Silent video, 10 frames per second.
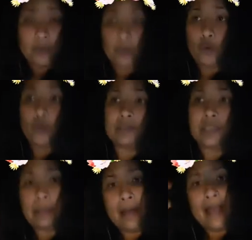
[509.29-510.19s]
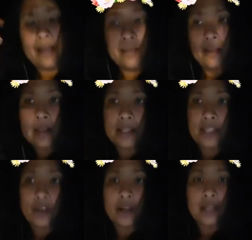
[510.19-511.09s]
with rooms in the back
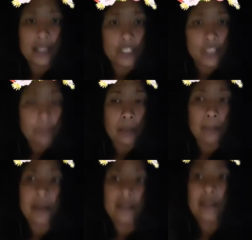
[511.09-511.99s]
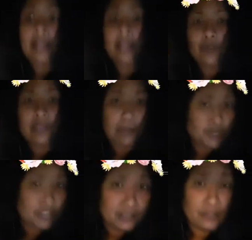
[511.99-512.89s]
that you all getting chopped up in, and the
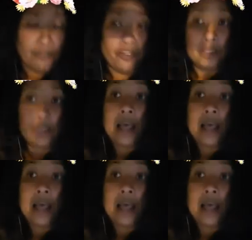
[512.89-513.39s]
receptionist in the front.